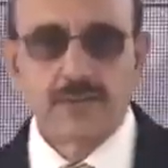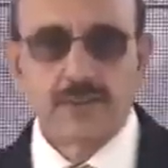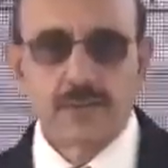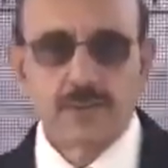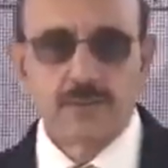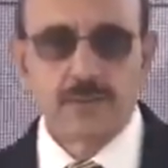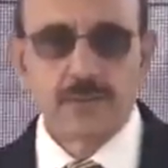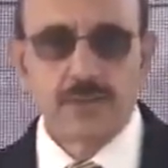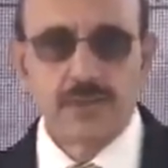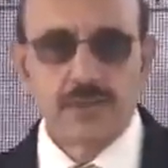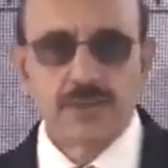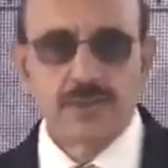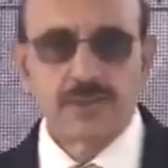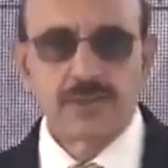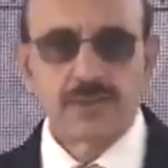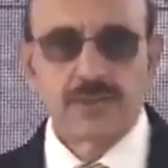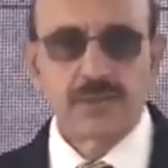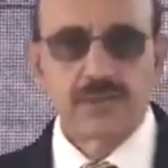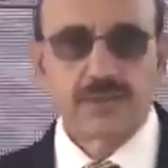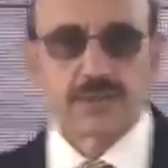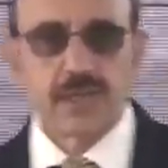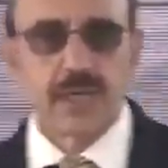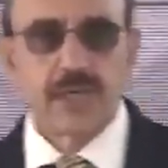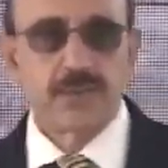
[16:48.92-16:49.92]
Foreign
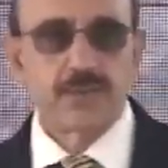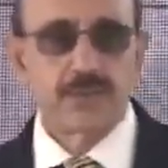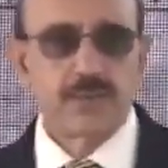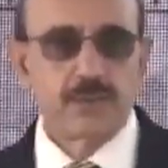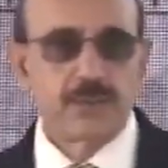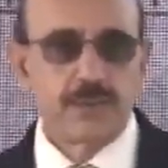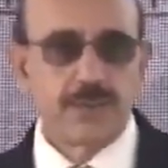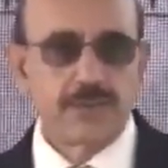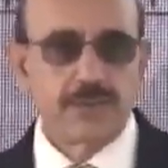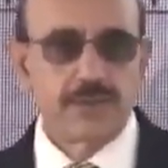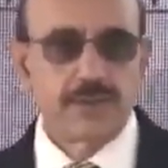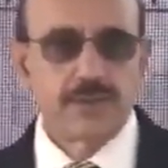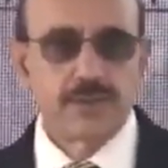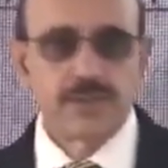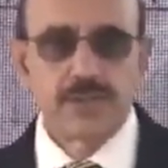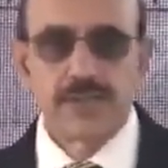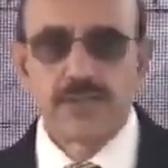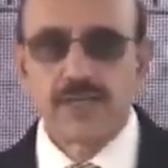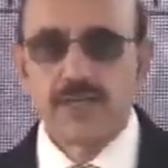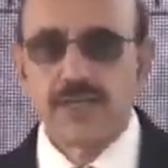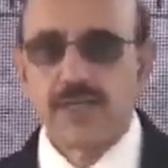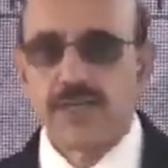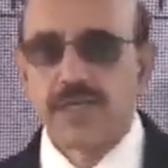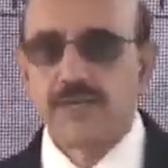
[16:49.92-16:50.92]
Ministry's outreach
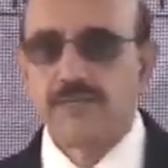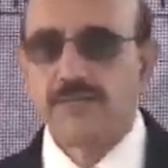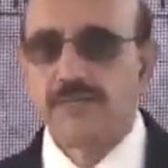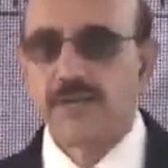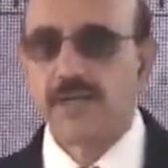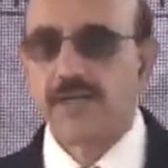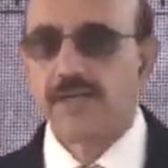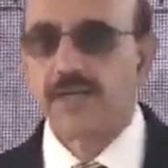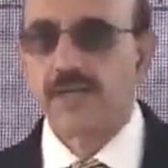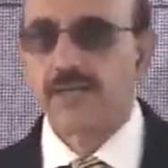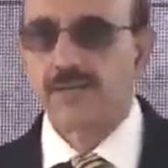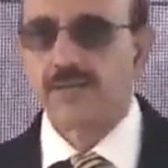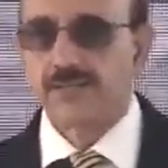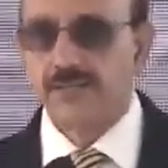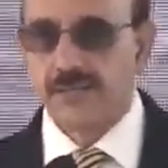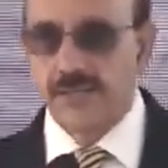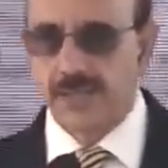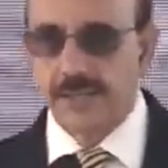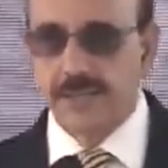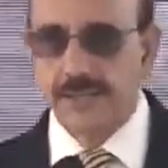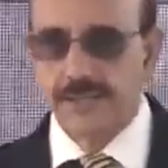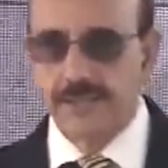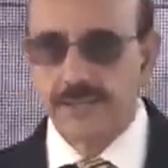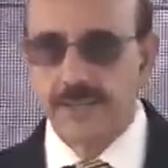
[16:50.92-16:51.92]
in various
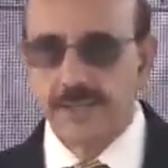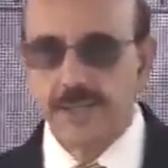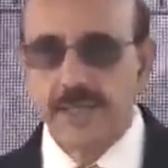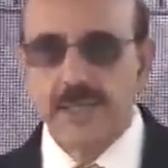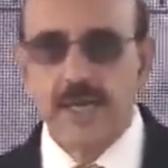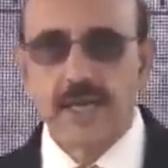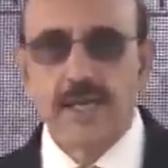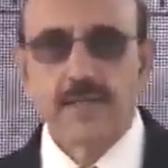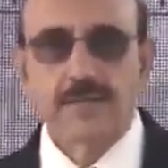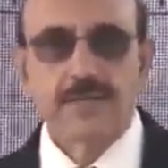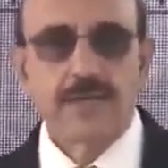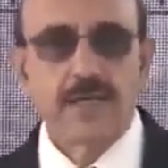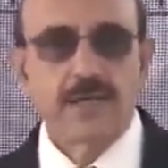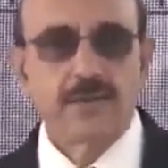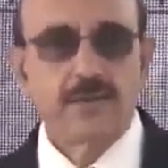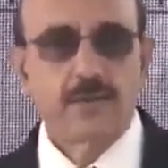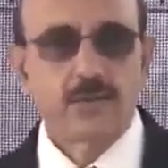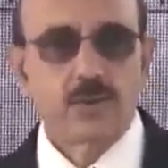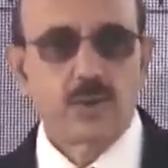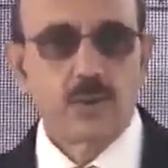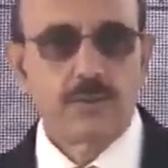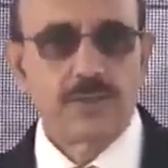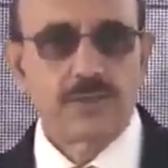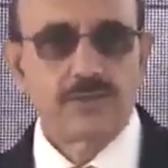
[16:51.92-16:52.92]
fields, and thank you
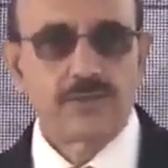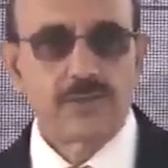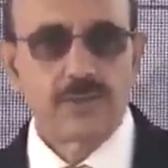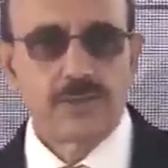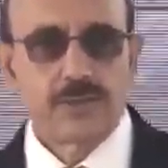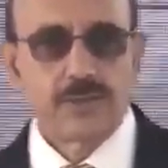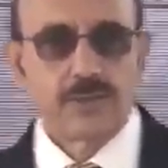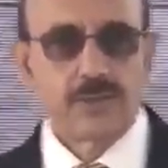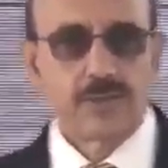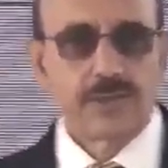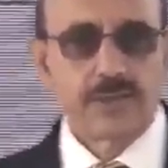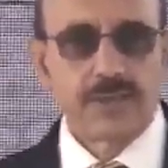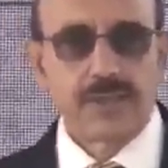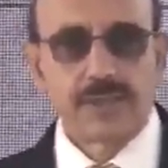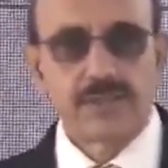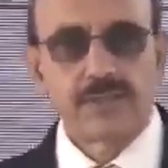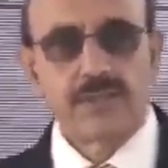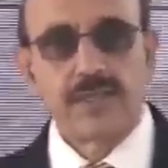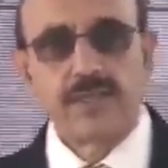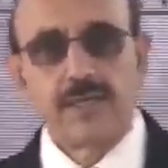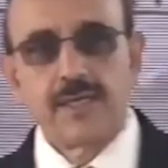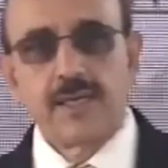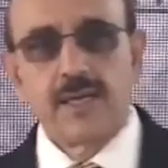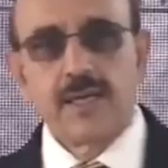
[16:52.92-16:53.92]
so much for doing that.
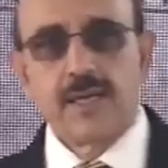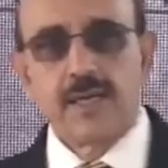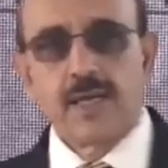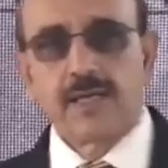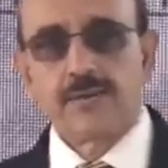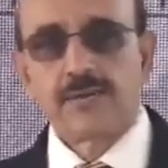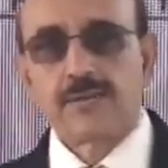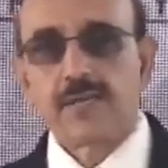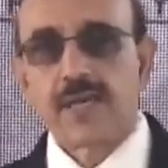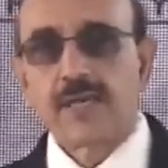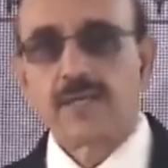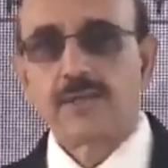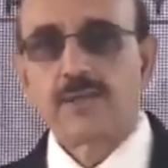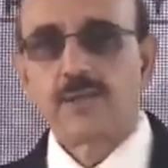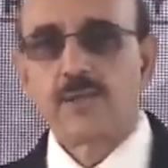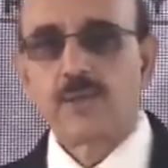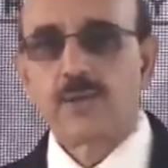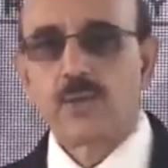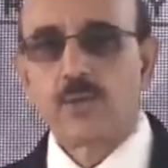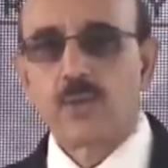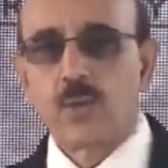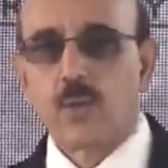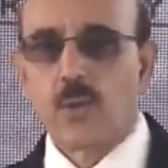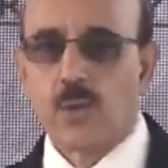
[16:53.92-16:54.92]
Thank
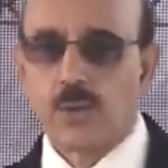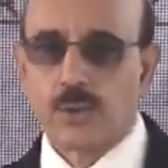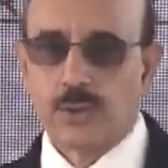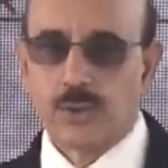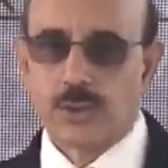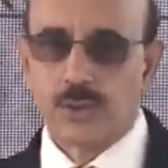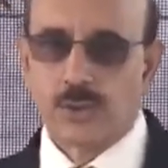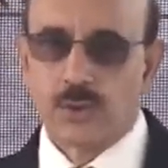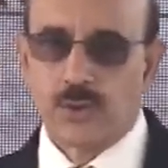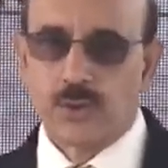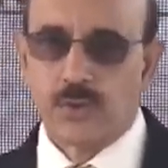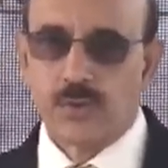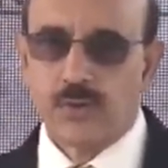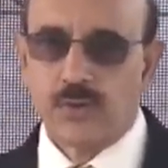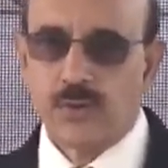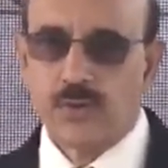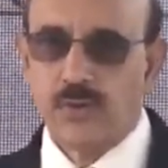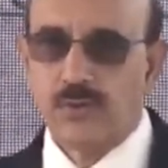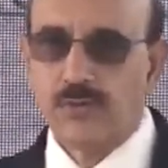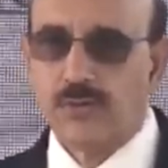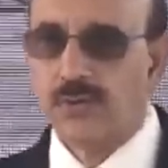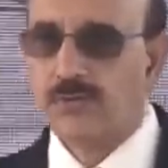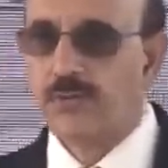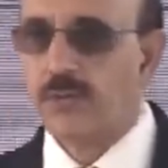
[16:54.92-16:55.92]
you also
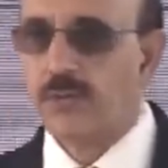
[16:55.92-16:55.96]
for